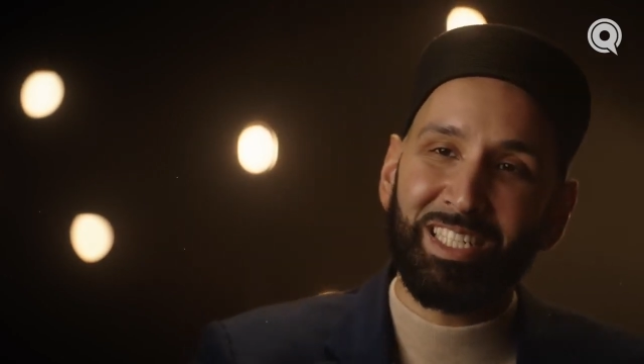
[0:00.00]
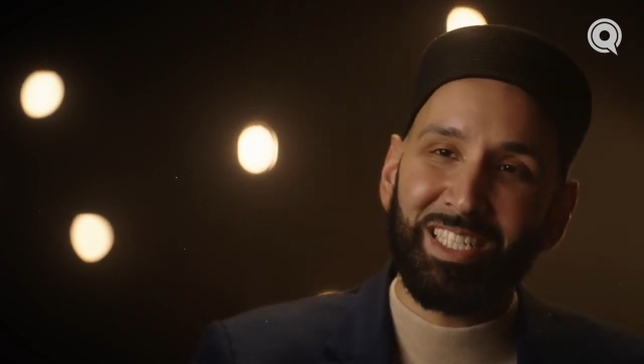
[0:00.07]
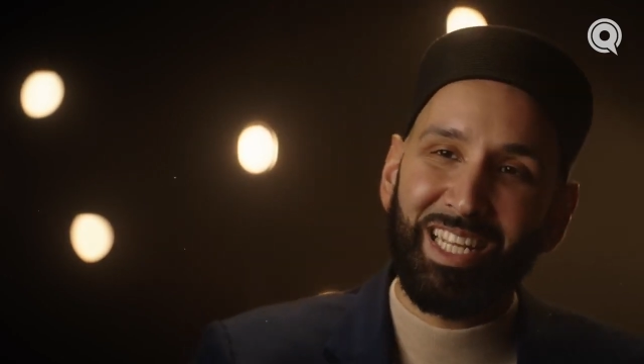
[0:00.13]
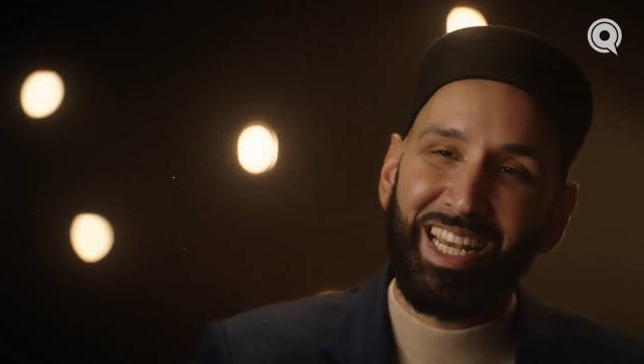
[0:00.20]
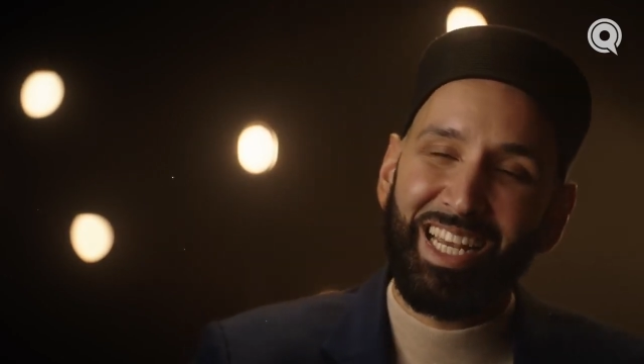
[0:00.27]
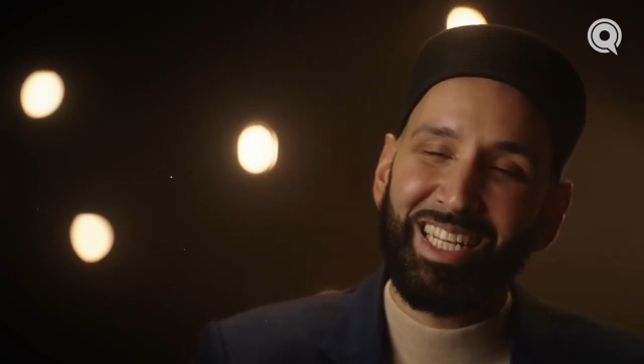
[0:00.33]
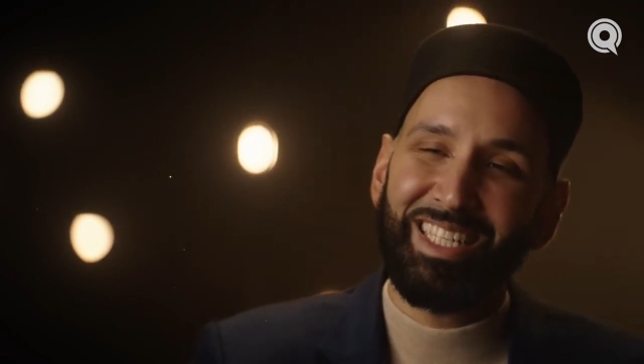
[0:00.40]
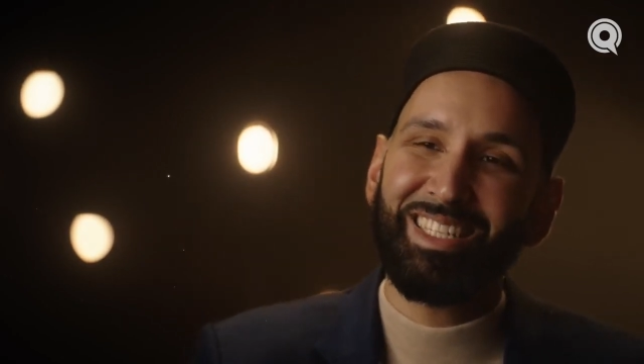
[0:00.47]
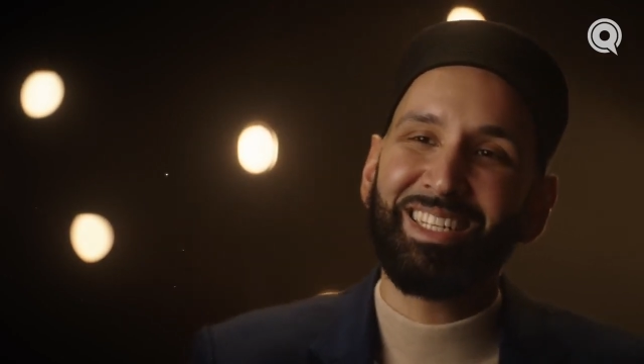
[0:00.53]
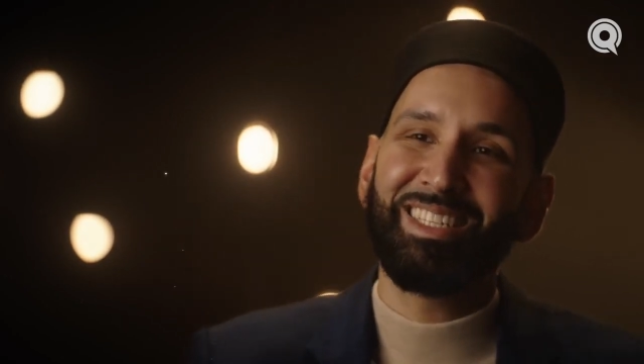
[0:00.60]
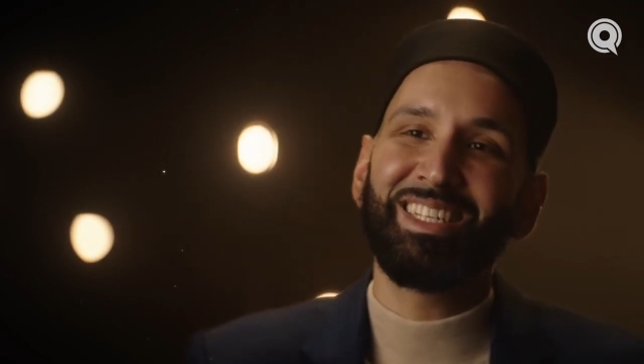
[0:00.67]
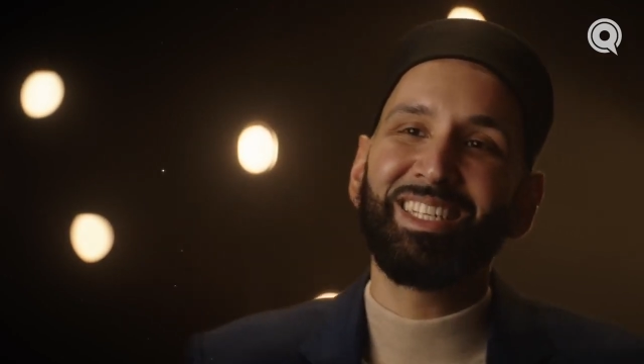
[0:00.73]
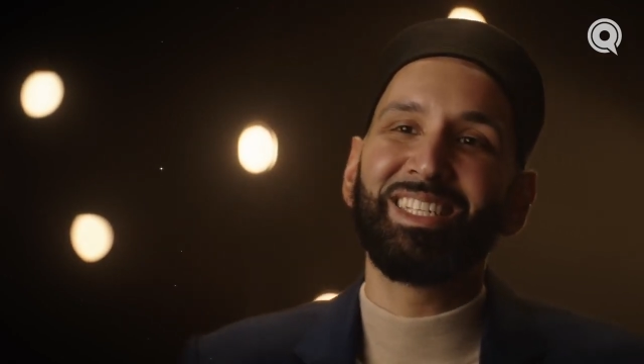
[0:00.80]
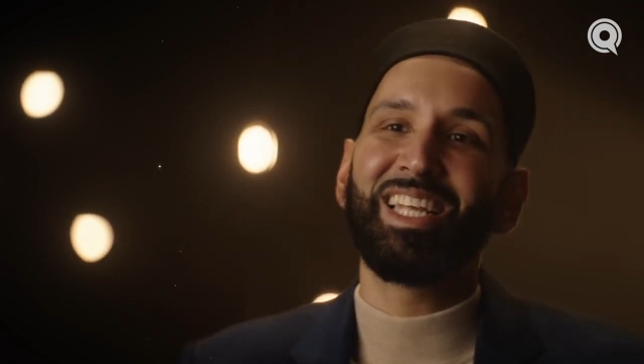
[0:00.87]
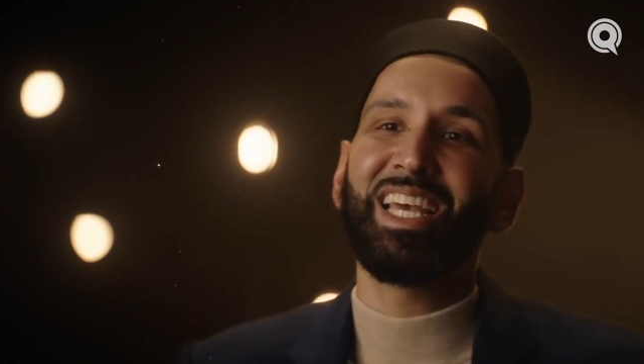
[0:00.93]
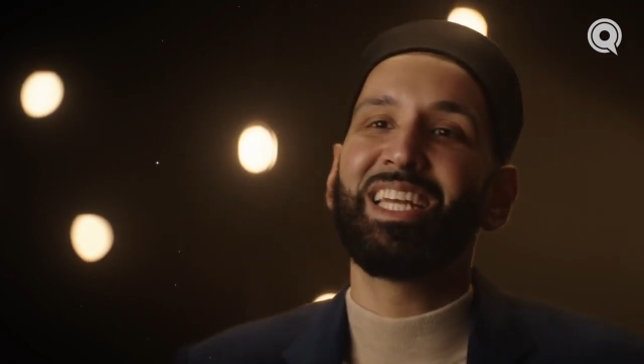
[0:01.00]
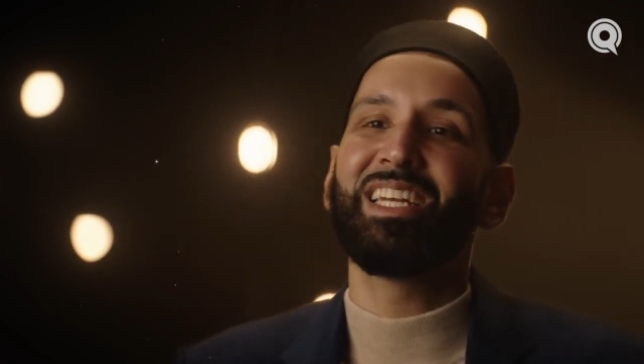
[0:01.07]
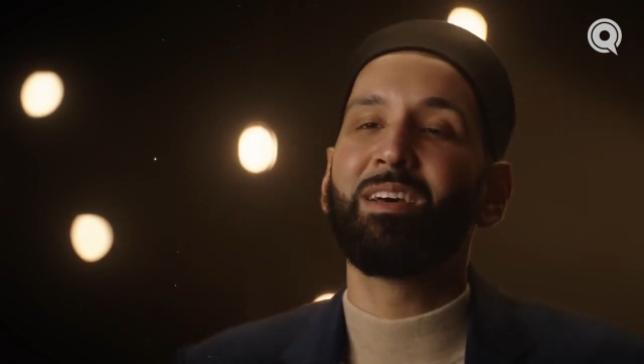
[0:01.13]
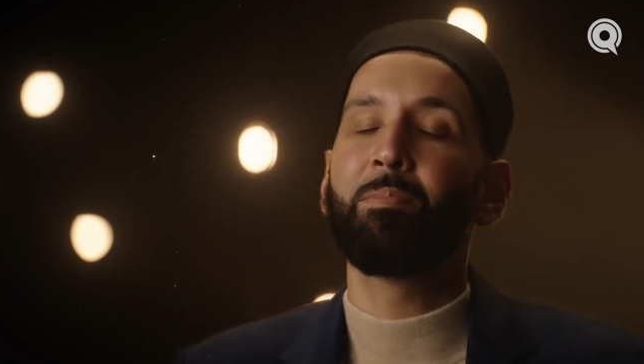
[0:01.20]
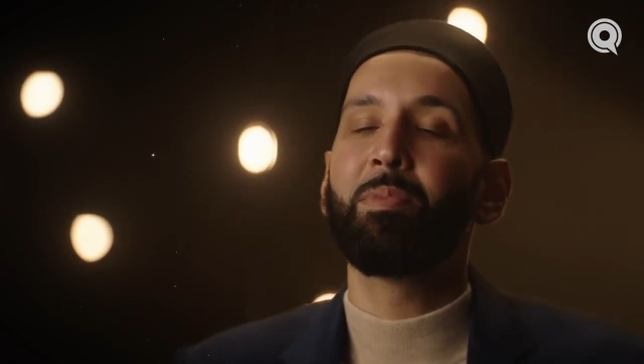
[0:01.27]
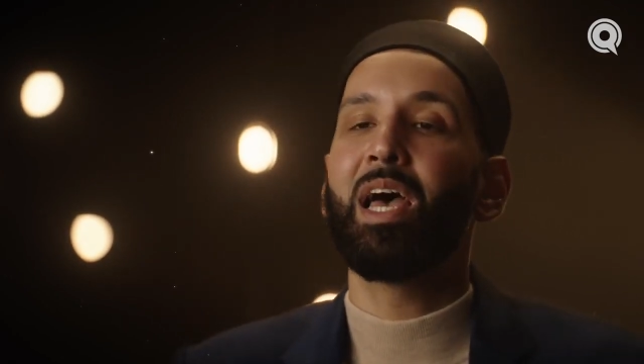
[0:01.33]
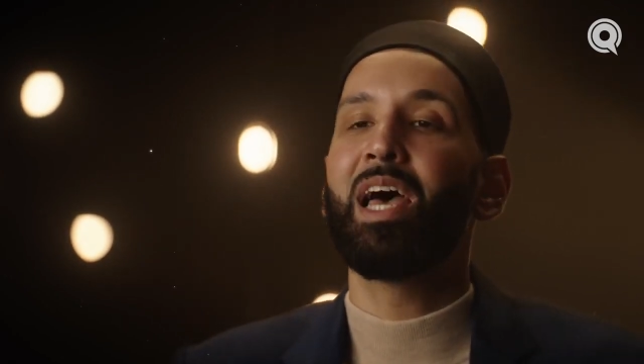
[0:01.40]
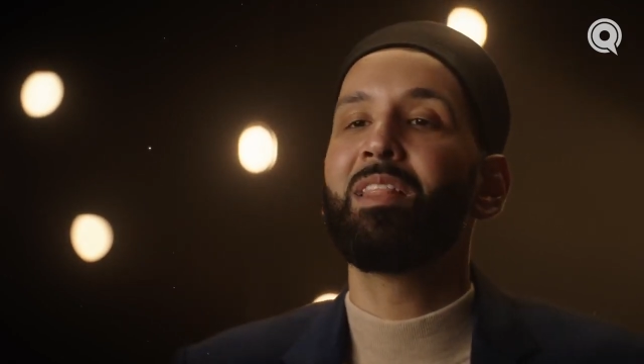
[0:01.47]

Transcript: Zayd to Zainab,